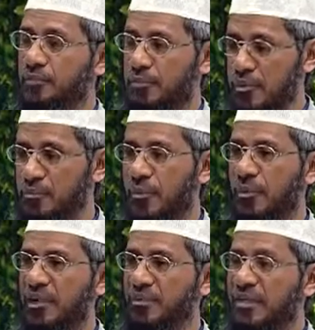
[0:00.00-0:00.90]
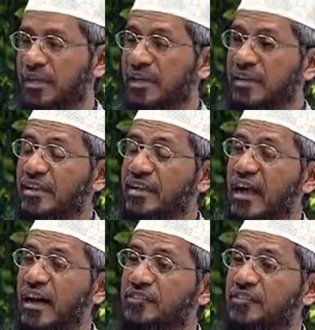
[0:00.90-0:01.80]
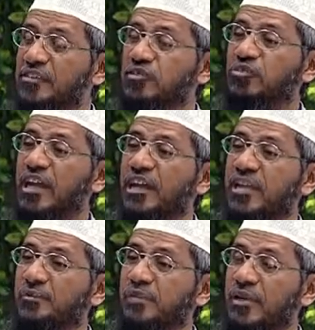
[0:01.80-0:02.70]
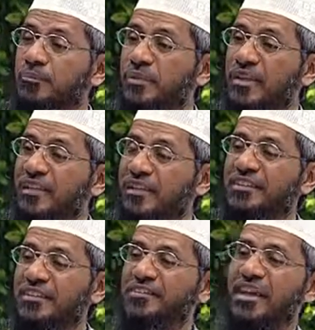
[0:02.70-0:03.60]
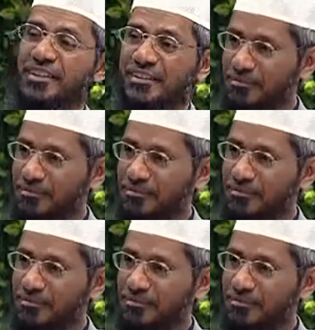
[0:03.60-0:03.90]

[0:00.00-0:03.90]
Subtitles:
peace be upon him, he asked us to stand up in prayer in this night.